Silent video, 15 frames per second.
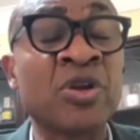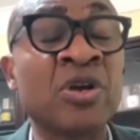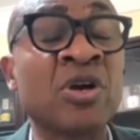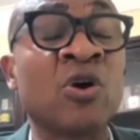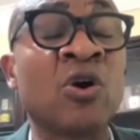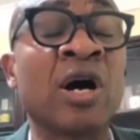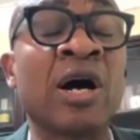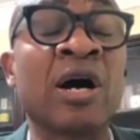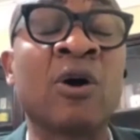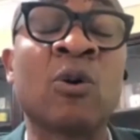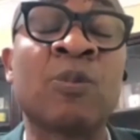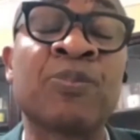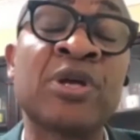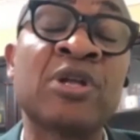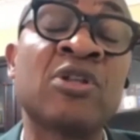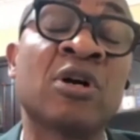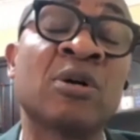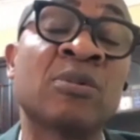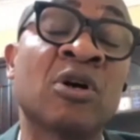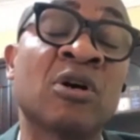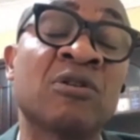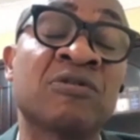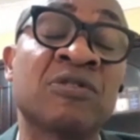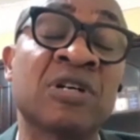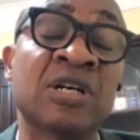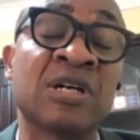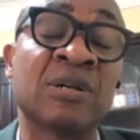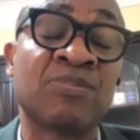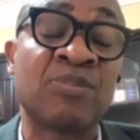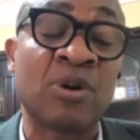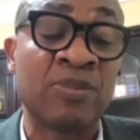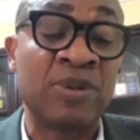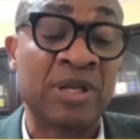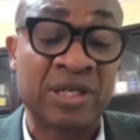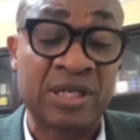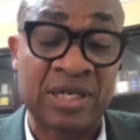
opinion of public